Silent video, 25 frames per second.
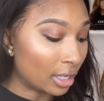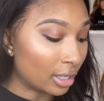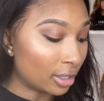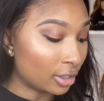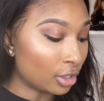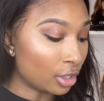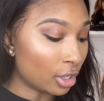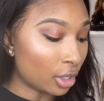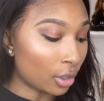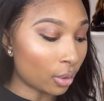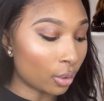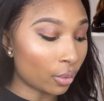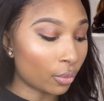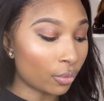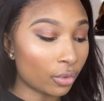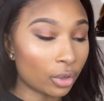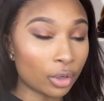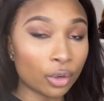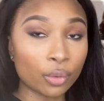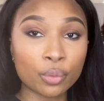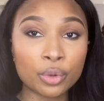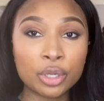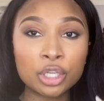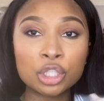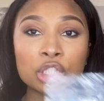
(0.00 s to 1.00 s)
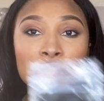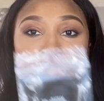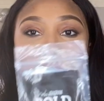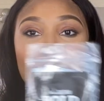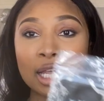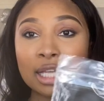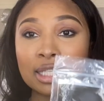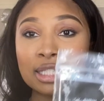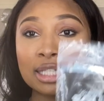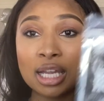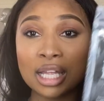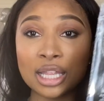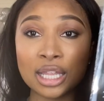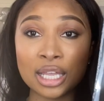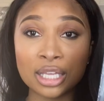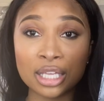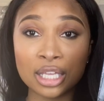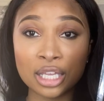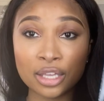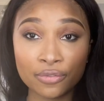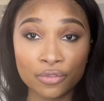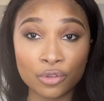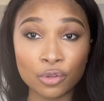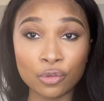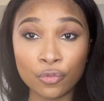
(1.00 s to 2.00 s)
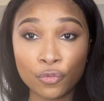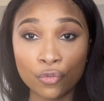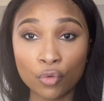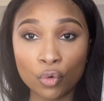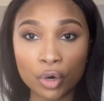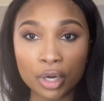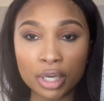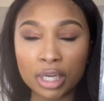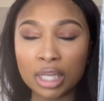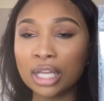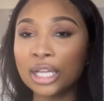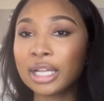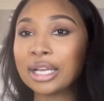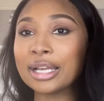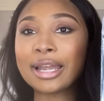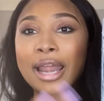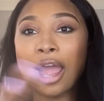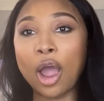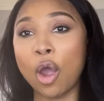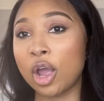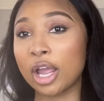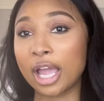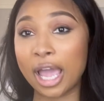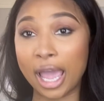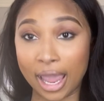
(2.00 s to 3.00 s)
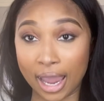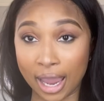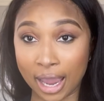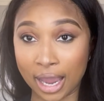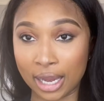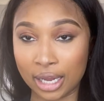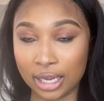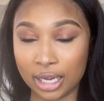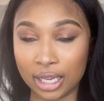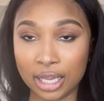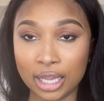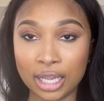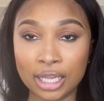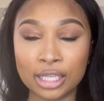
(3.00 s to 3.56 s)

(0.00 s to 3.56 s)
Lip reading: you know, originally they say they give you 40, now I got 80.